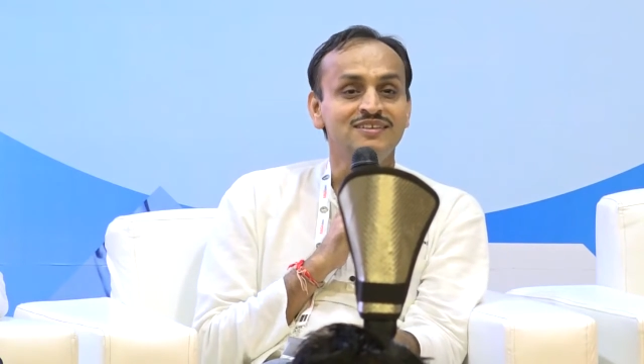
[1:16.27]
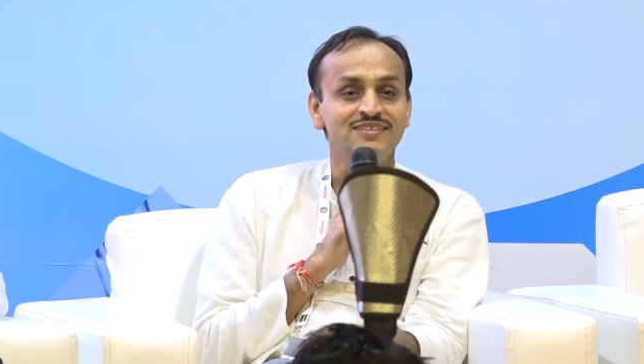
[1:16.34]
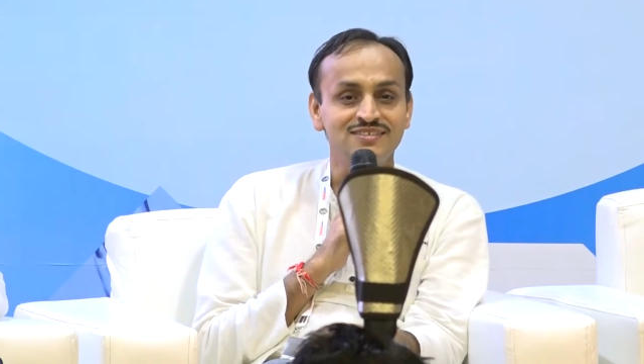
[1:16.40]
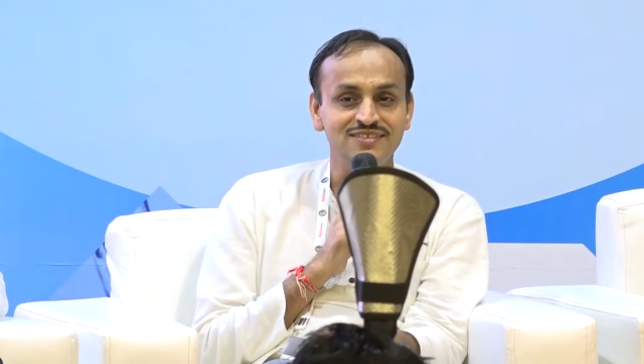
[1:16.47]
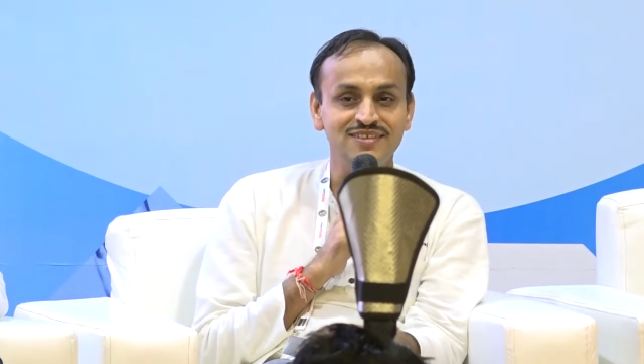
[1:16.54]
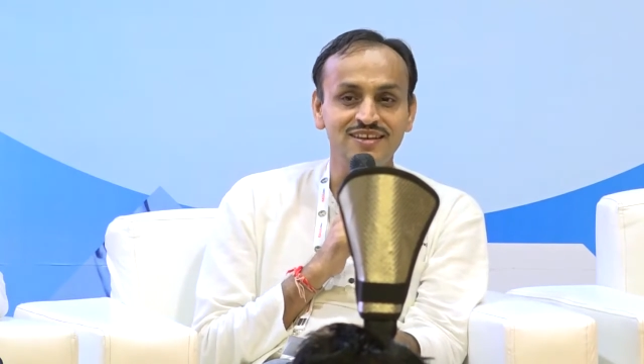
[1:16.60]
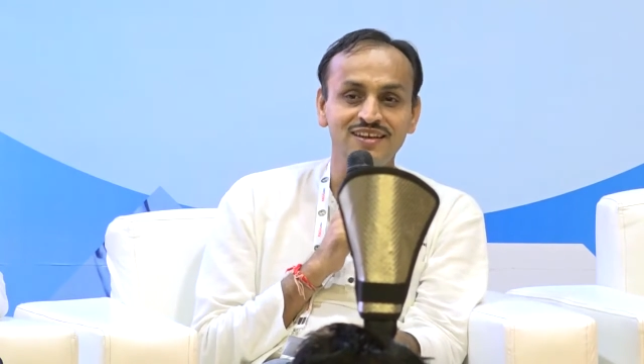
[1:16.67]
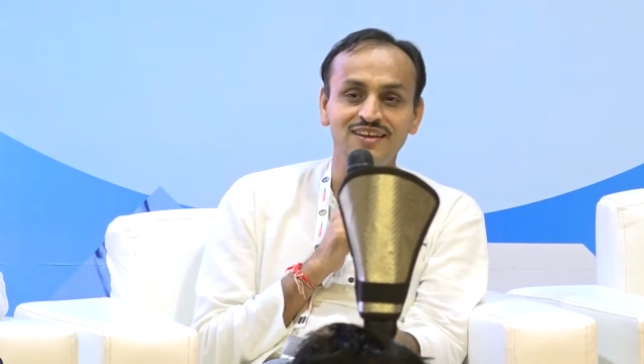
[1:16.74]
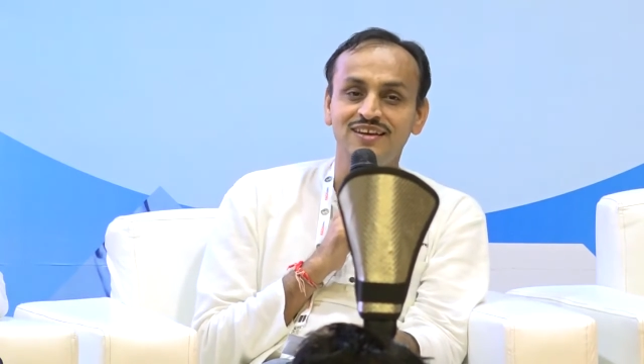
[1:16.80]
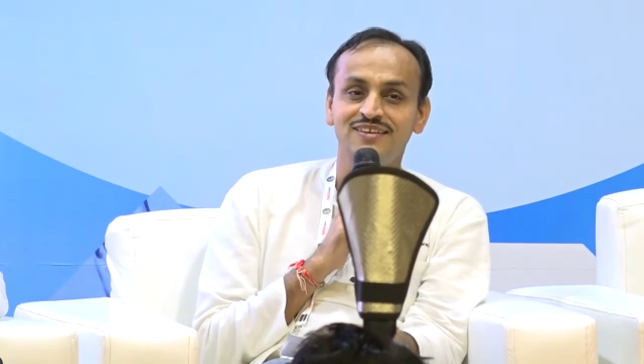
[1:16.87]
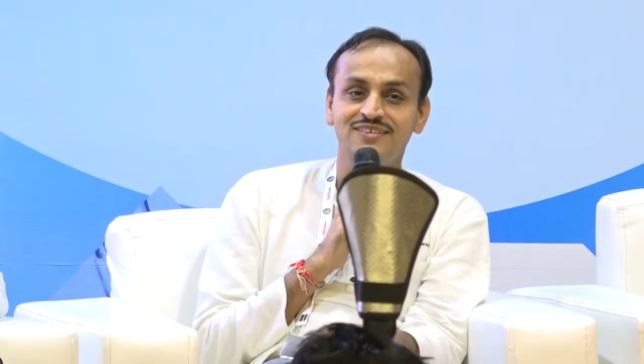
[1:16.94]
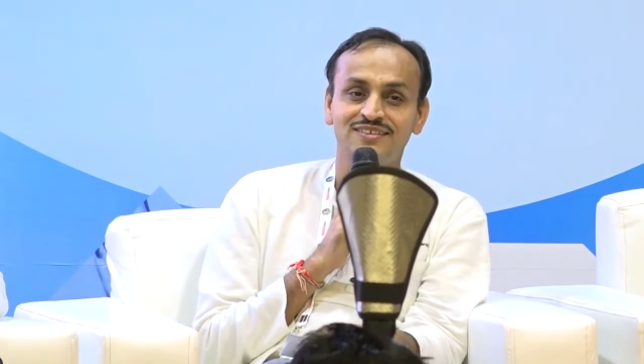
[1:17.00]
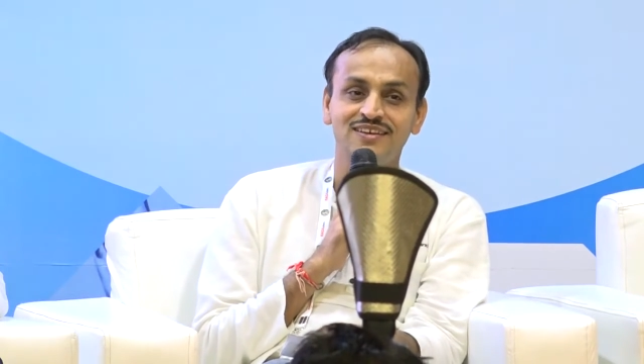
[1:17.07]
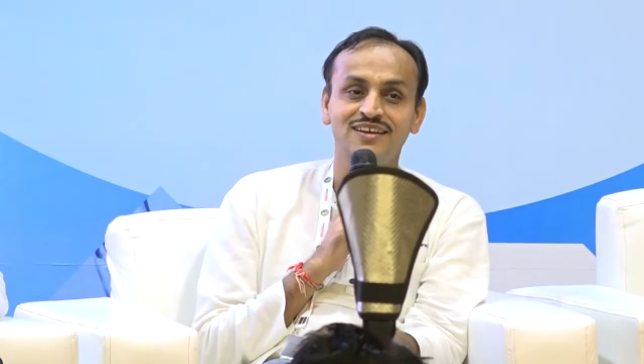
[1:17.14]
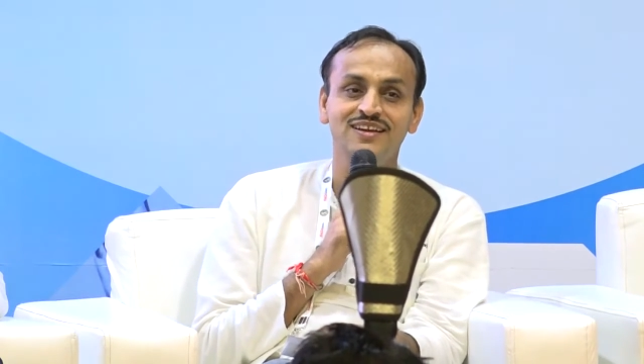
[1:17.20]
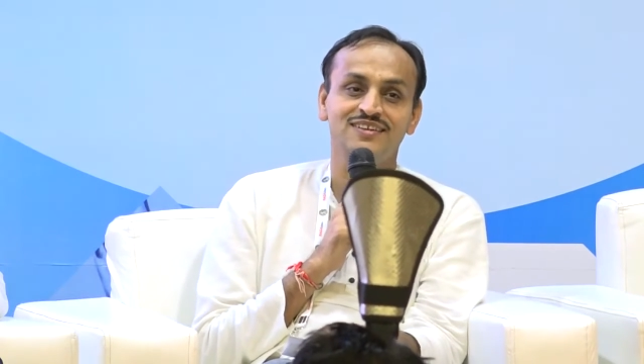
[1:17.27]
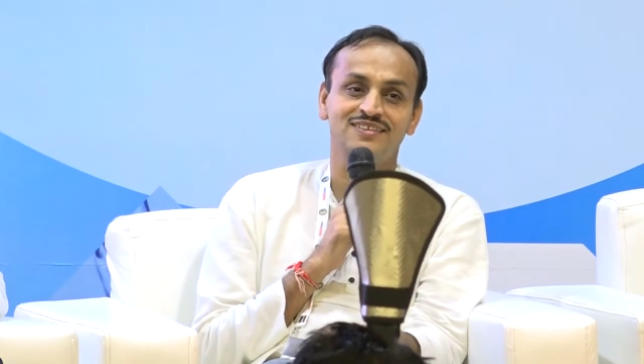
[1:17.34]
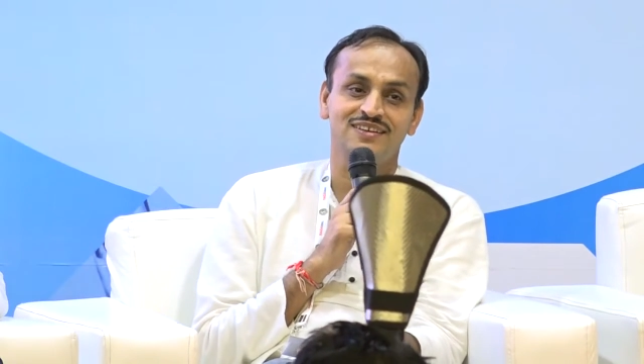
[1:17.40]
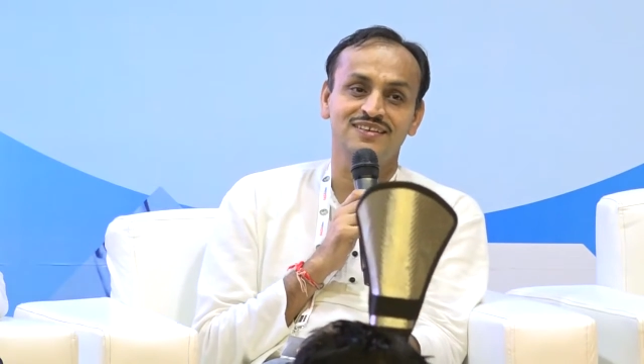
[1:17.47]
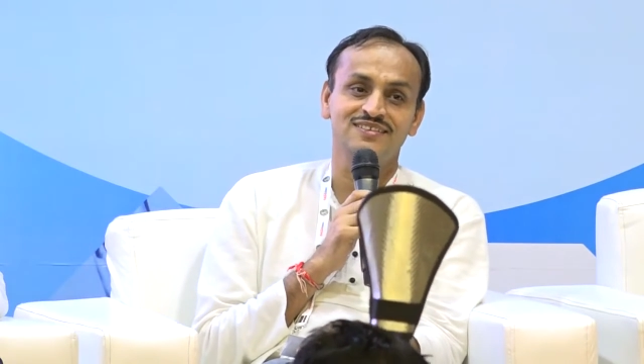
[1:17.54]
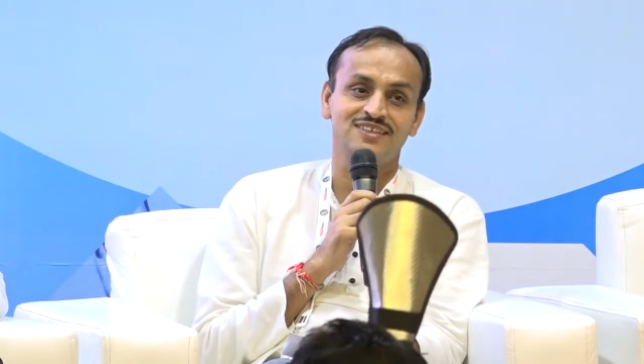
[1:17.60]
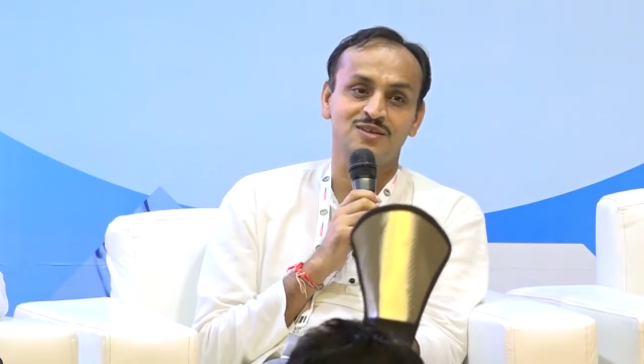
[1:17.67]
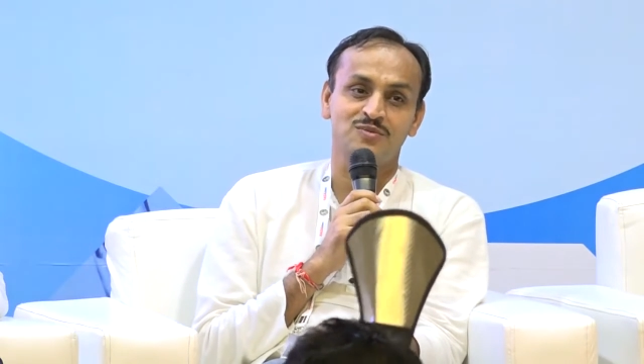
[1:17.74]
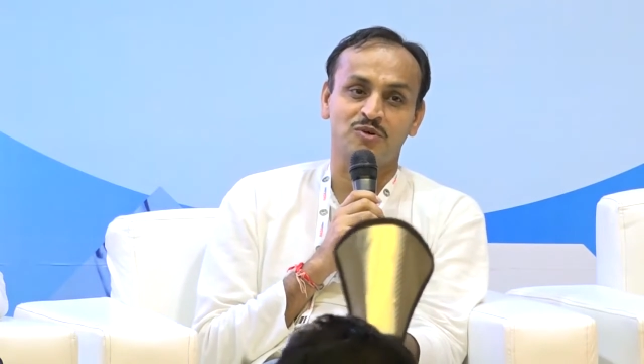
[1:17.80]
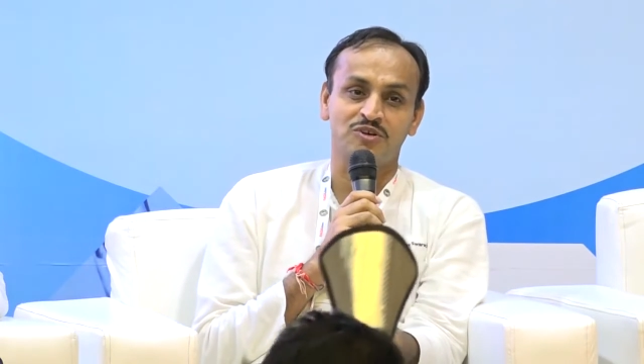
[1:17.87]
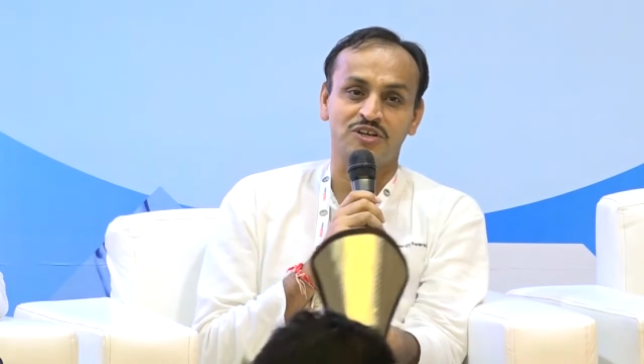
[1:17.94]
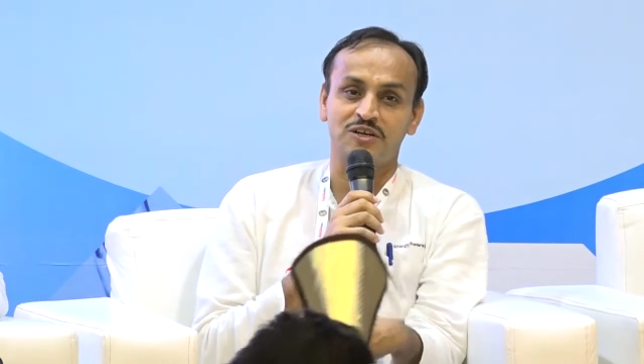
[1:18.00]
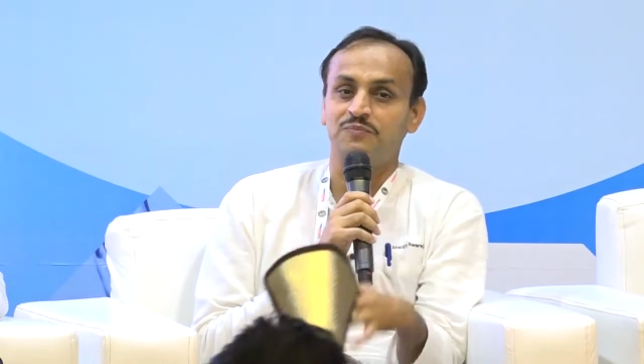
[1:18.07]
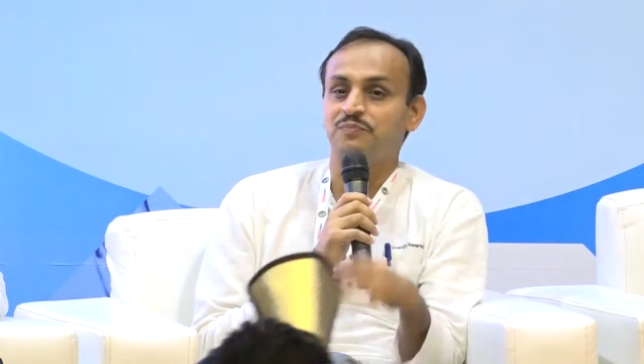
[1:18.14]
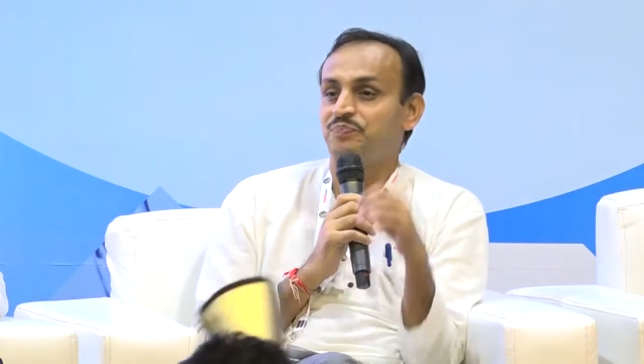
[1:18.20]
serious, serious reason about
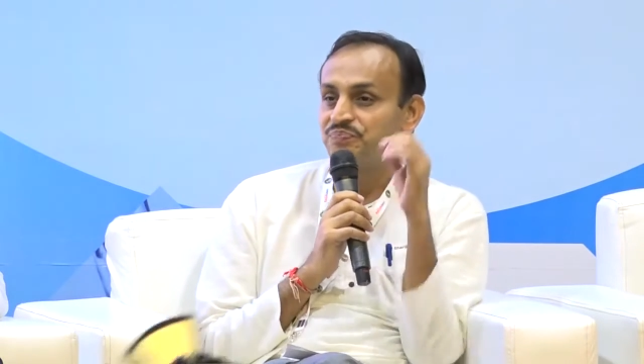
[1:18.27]
it.